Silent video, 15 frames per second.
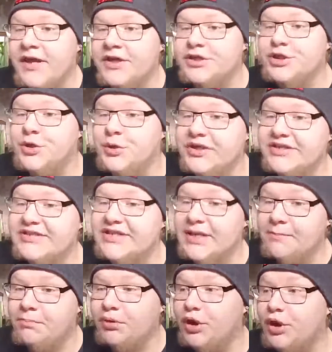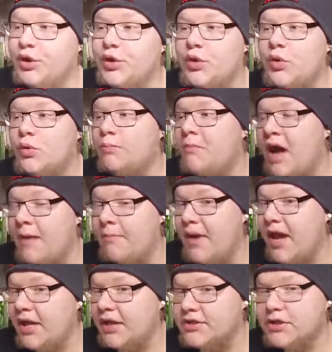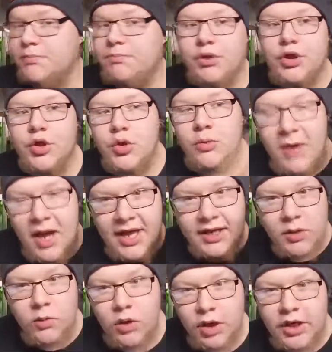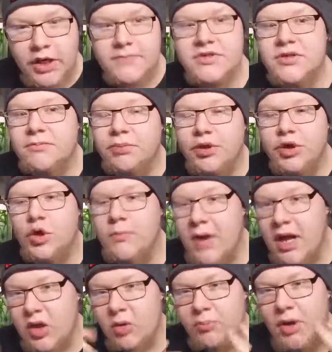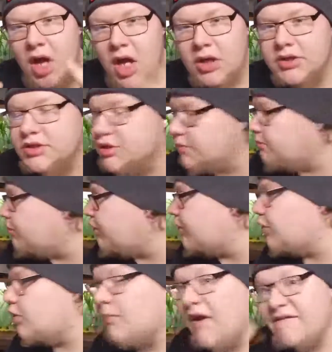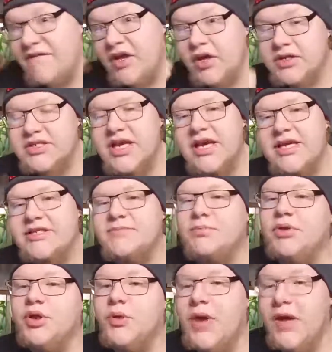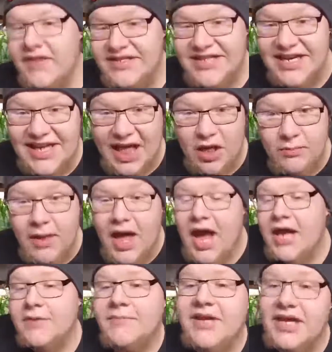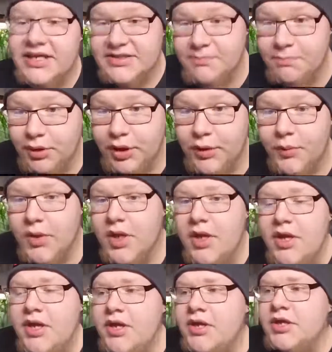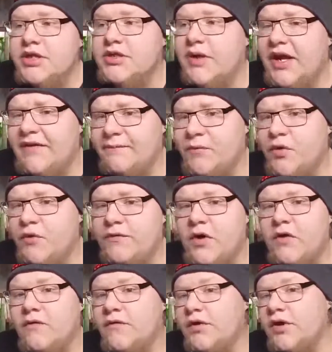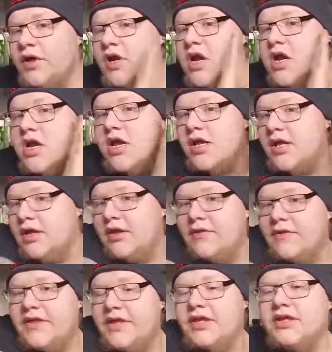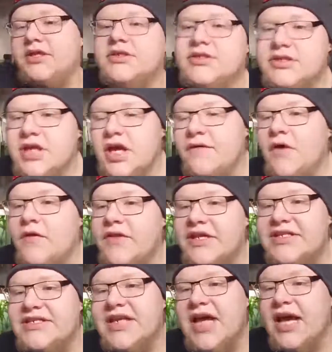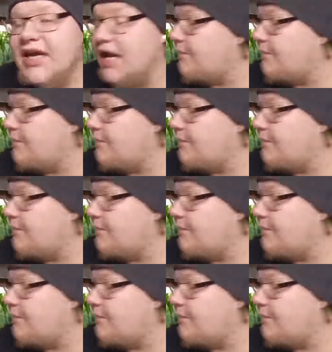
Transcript: As you can see, blue. My betas are blue. My aquariums are blue. My little ponds are blue. My feeder tank is blue, and the 10-gallon behind me is blue. So I've moved over the stuff on this side, and I